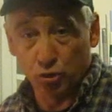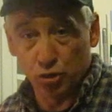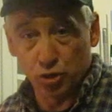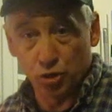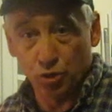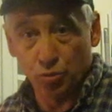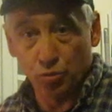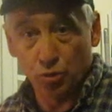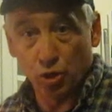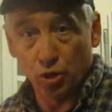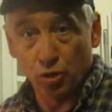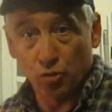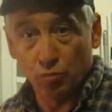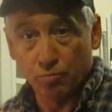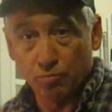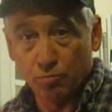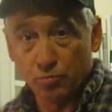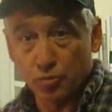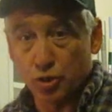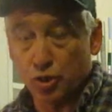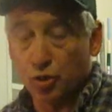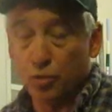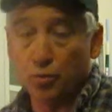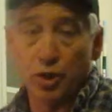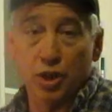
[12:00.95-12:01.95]
to you. So
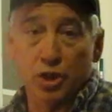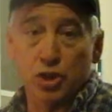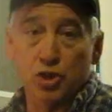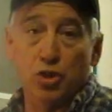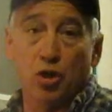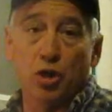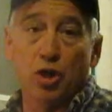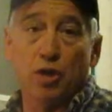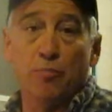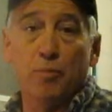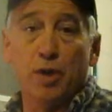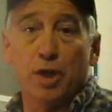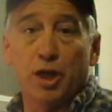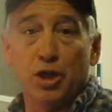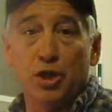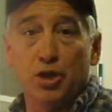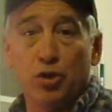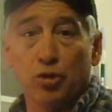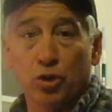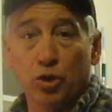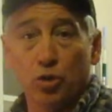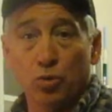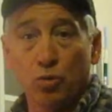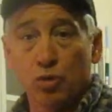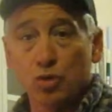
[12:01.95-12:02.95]
you can get started making your
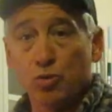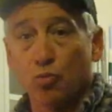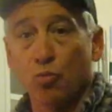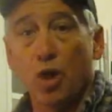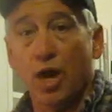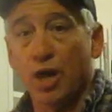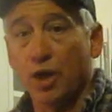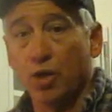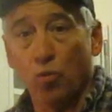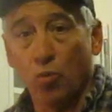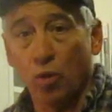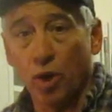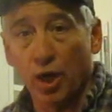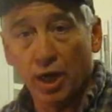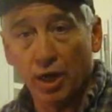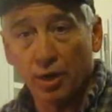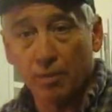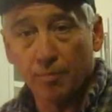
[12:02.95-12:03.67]
lures right away.